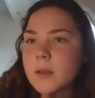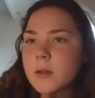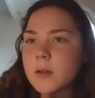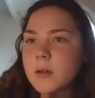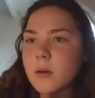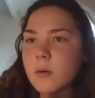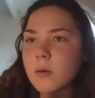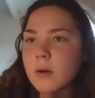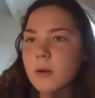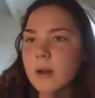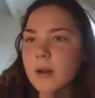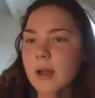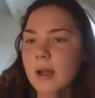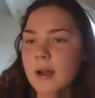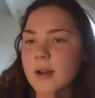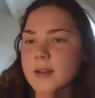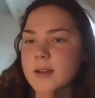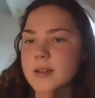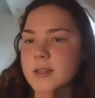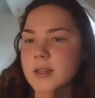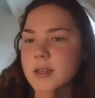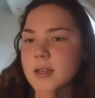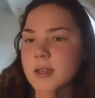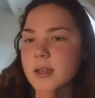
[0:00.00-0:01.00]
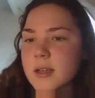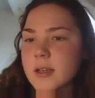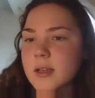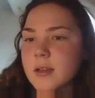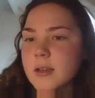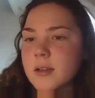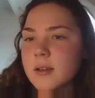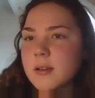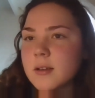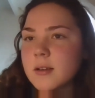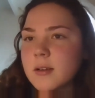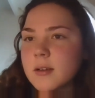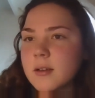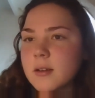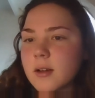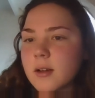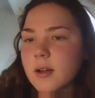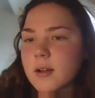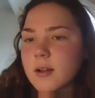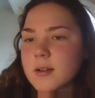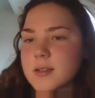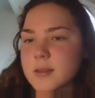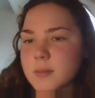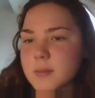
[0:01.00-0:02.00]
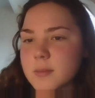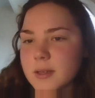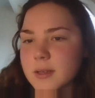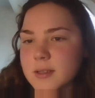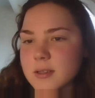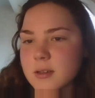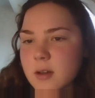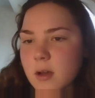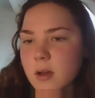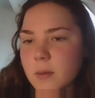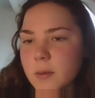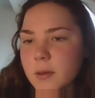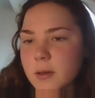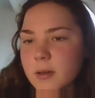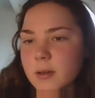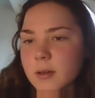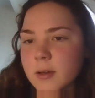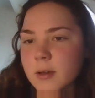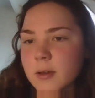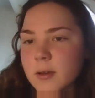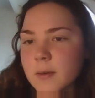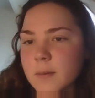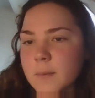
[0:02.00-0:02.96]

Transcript: no mm. clarity, mm. knots in my stomach.